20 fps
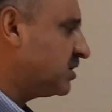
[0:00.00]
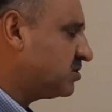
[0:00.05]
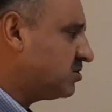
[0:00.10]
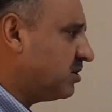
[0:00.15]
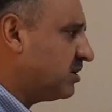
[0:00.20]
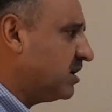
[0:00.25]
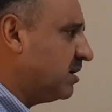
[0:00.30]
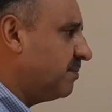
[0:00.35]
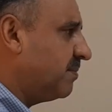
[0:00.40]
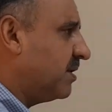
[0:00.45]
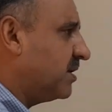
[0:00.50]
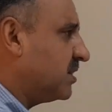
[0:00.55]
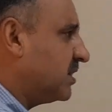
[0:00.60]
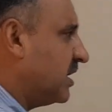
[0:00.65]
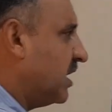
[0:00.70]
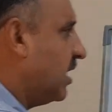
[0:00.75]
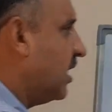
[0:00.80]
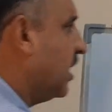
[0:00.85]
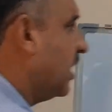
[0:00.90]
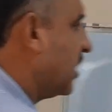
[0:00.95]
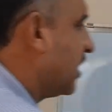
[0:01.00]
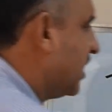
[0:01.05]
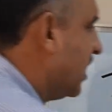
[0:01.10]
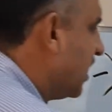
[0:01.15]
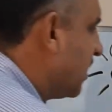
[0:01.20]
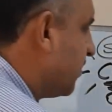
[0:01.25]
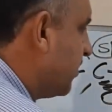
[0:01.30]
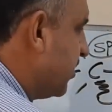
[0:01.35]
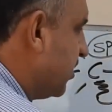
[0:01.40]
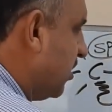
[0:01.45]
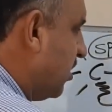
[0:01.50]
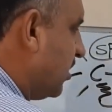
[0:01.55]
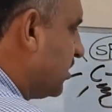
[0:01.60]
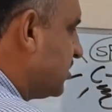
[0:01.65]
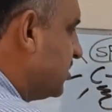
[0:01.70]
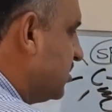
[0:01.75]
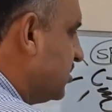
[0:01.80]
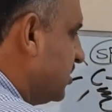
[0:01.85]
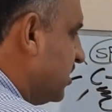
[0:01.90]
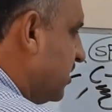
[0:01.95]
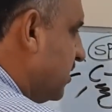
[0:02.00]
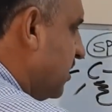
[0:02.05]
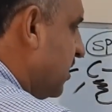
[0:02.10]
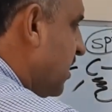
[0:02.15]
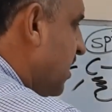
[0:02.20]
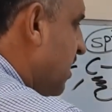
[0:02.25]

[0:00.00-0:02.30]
talking about the carbon-oxygen